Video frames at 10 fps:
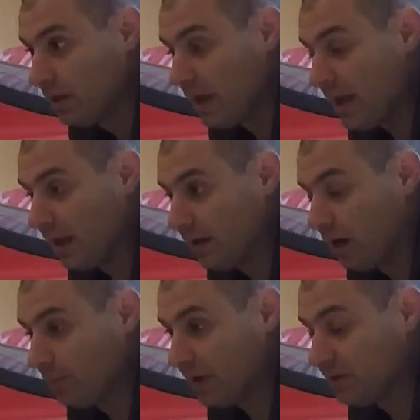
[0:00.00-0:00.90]
And
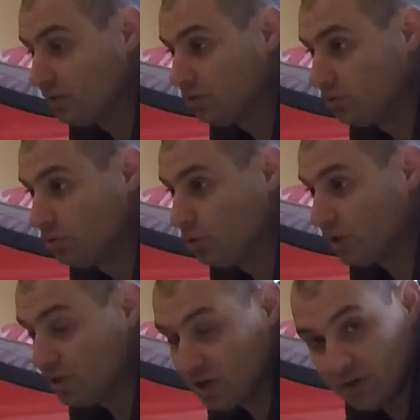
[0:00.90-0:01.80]
I'm like, dude,
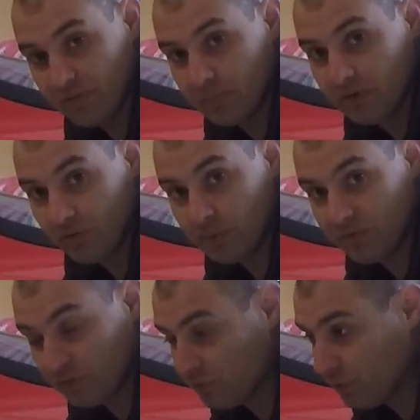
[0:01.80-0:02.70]
can you cover me for
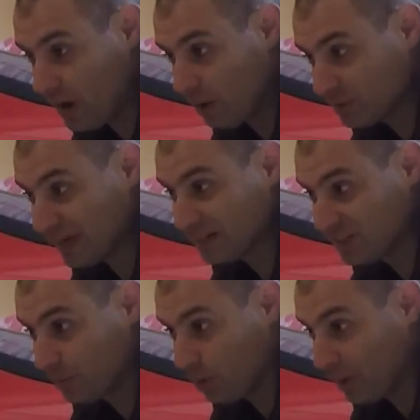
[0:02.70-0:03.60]
a few hours? I got
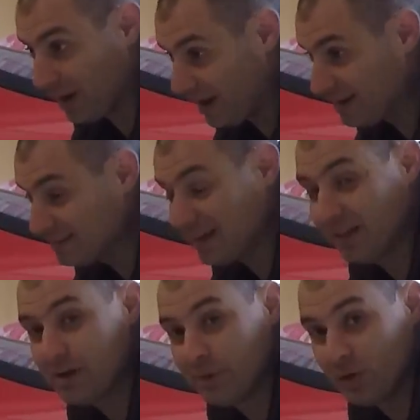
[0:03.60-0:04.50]
something going on. I didn't tell
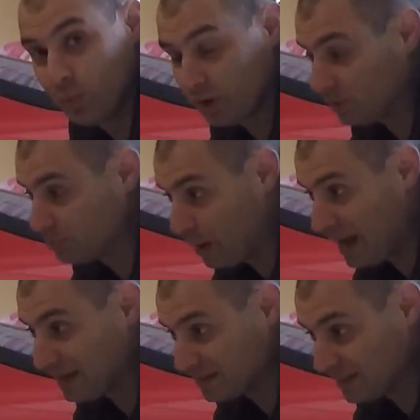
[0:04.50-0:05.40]
anybody at work I was
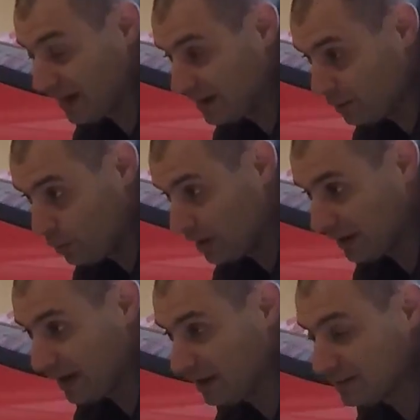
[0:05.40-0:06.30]
buying this thing. I didn't want to
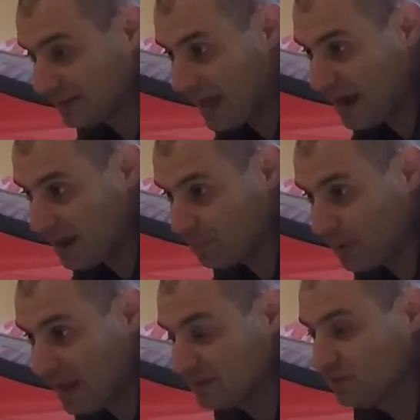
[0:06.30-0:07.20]
kind of let the cat out of the
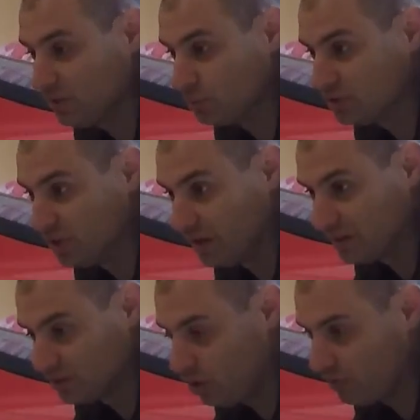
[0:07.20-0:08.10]
bag till it was done.
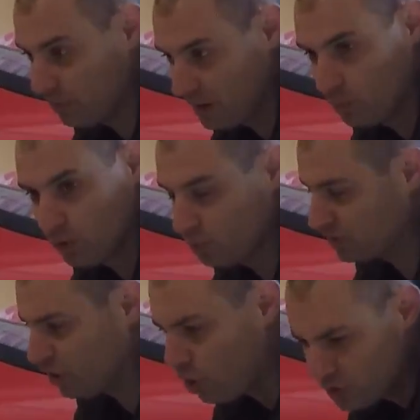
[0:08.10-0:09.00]
Because everybody I'm working was
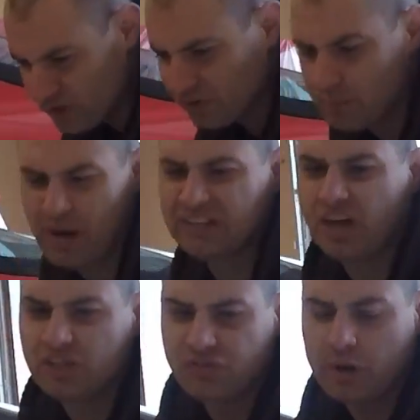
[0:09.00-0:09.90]
like, oh, you're never going to buy a
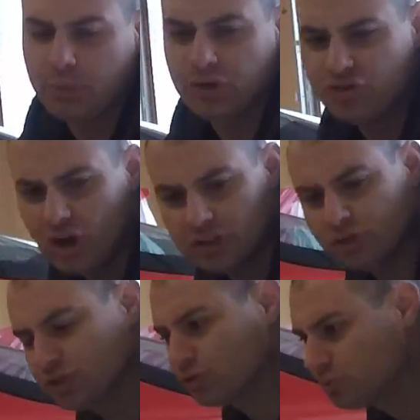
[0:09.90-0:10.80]
Dodge Viper. You're nuts. Those
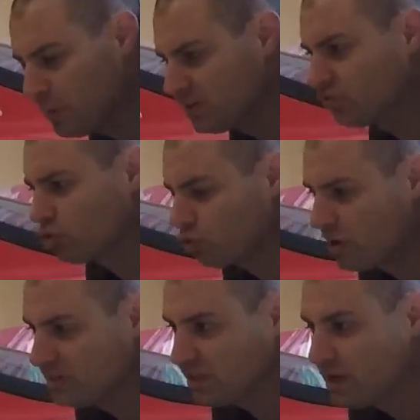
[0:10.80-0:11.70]
things are expensive. They're crazy.